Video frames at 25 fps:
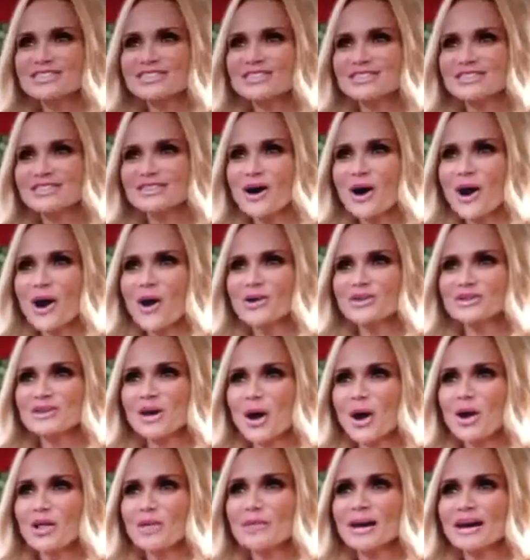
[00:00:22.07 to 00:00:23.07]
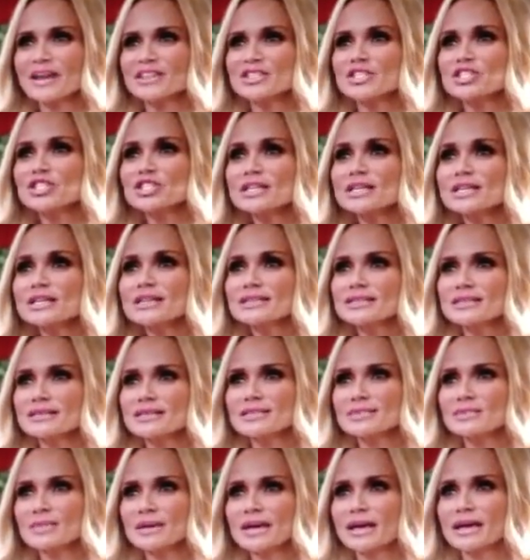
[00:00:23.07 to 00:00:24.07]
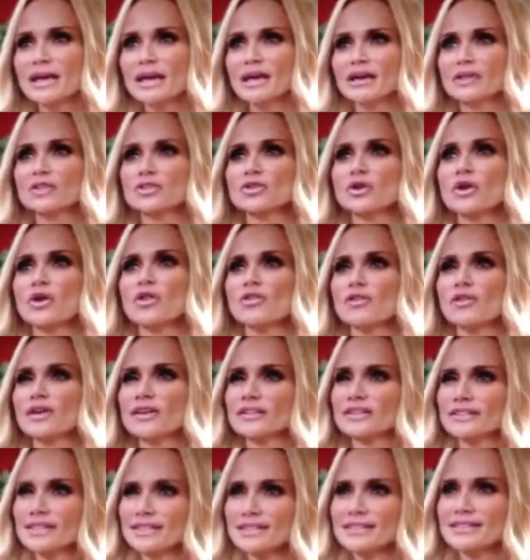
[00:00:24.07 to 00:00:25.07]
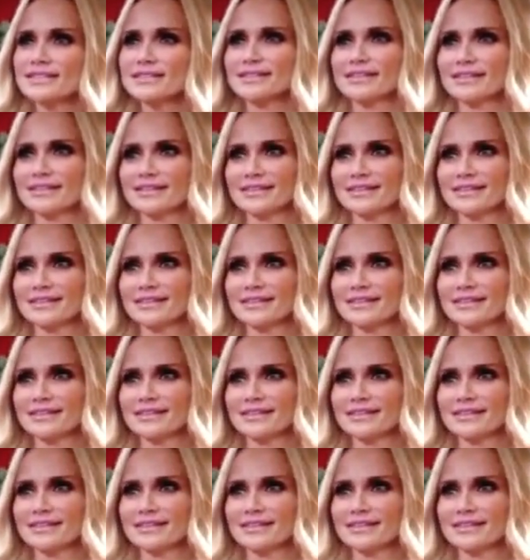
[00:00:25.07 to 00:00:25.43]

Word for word: the song is all about Jesus being in control of our destiny.